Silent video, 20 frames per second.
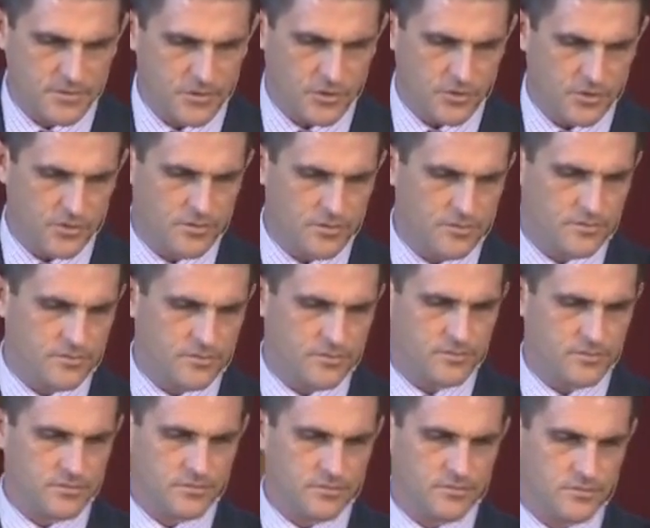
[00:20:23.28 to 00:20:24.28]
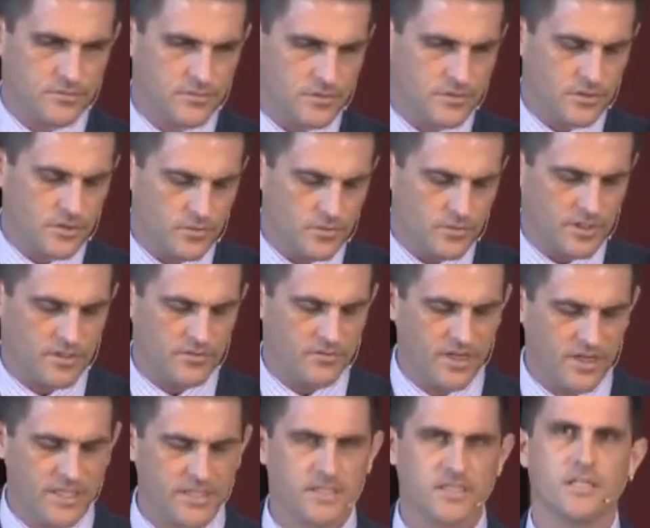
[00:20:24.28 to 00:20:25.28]
uh, you can
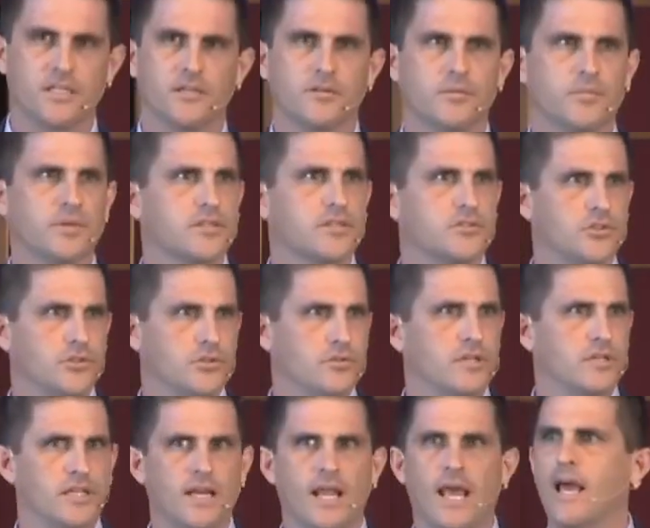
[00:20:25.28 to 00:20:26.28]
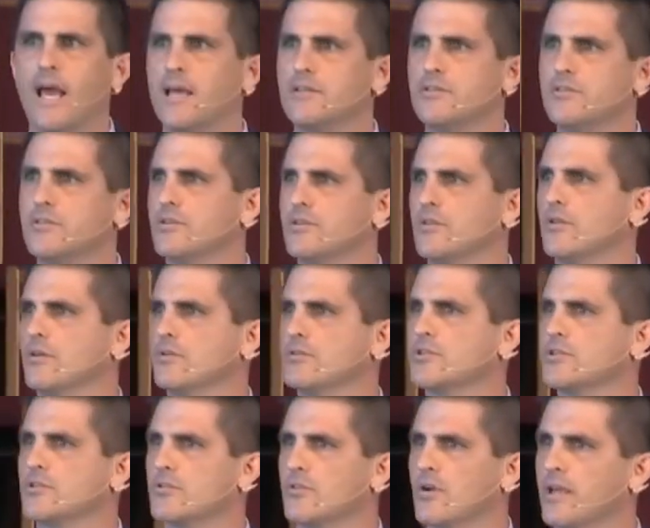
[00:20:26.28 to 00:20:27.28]
vest here because you can add to those
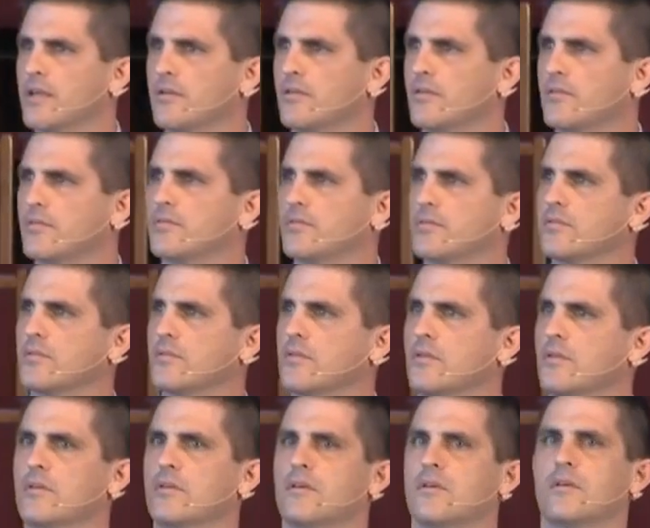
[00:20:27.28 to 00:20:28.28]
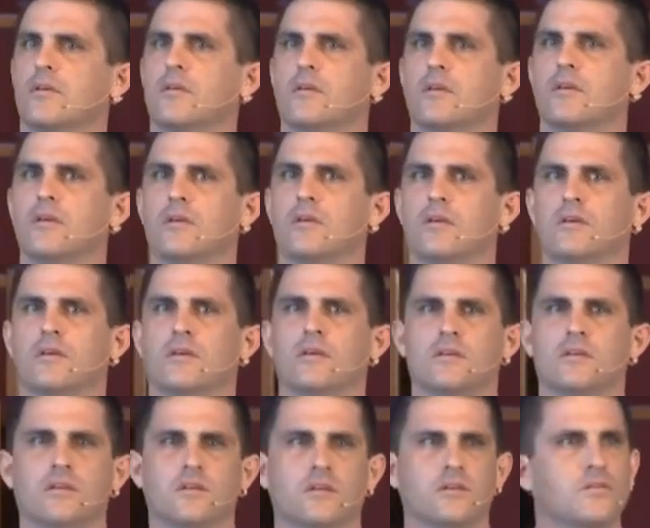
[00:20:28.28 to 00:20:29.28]
strengths
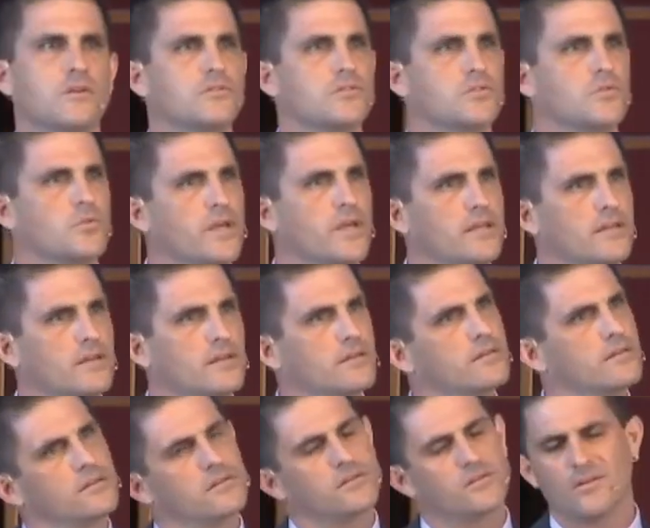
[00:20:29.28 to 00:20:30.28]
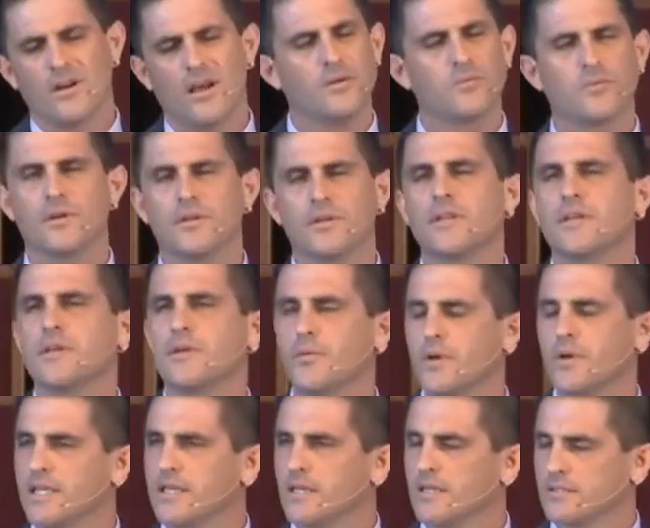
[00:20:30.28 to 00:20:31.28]
and those weaknesses. They're not really
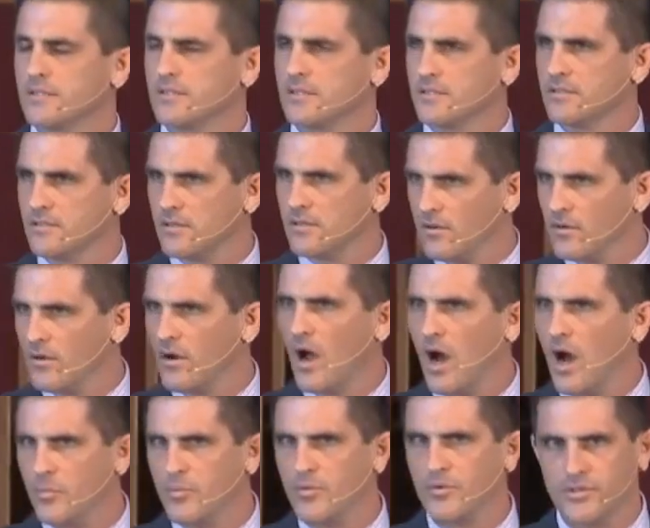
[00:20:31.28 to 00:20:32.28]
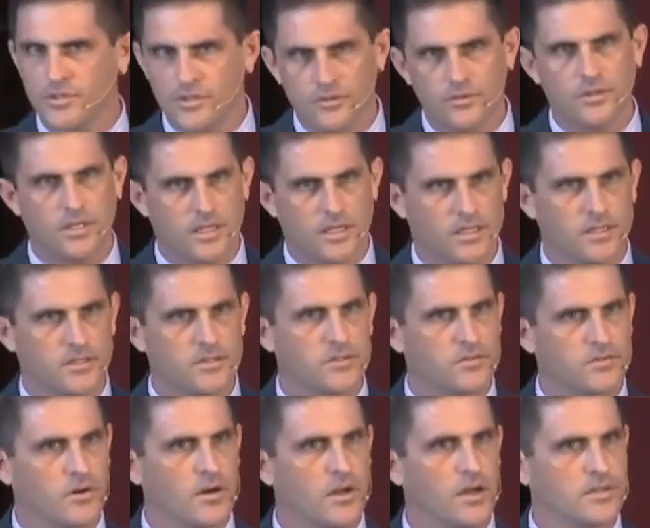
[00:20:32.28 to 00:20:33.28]
weaknesses, they're opportunities
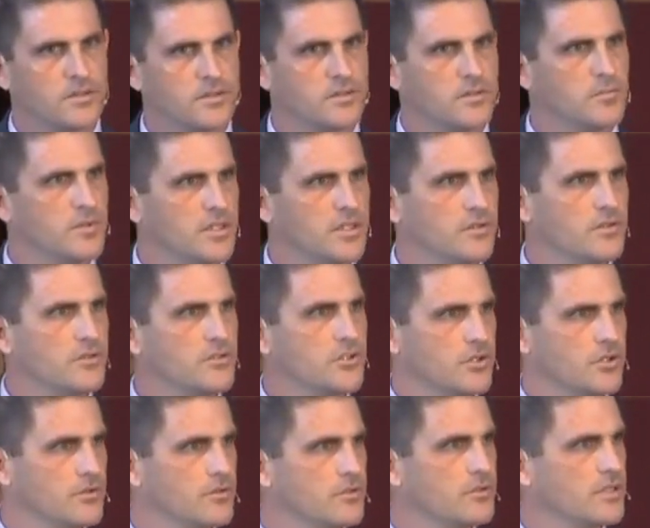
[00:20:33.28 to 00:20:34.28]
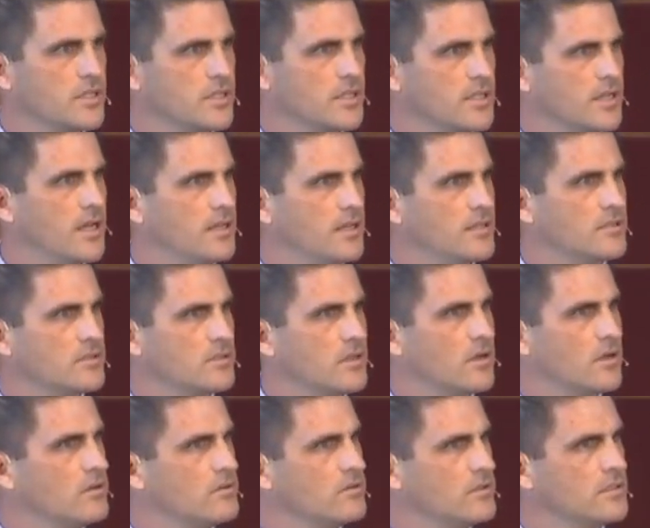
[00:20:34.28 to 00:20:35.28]
for us to be the church that God has
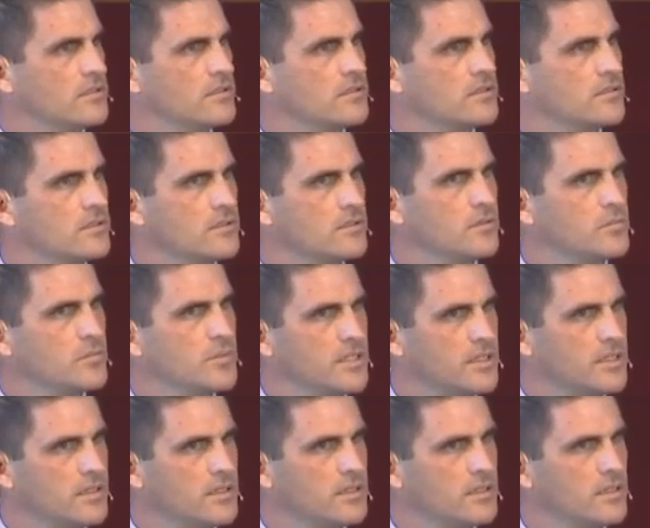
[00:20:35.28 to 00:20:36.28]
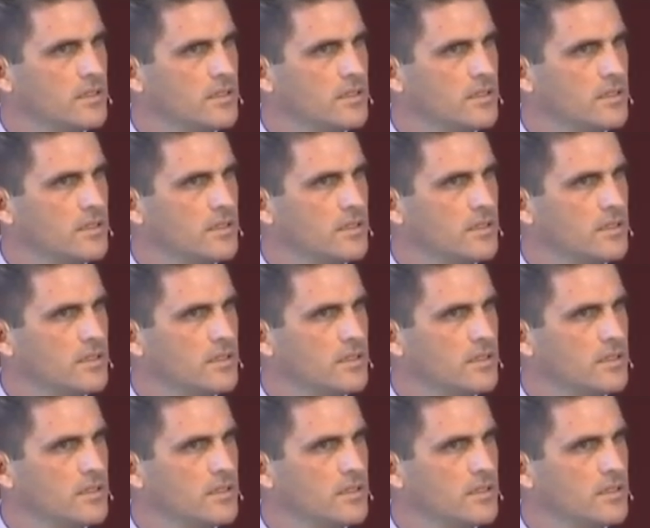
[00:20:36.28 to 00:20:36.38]
called us to be.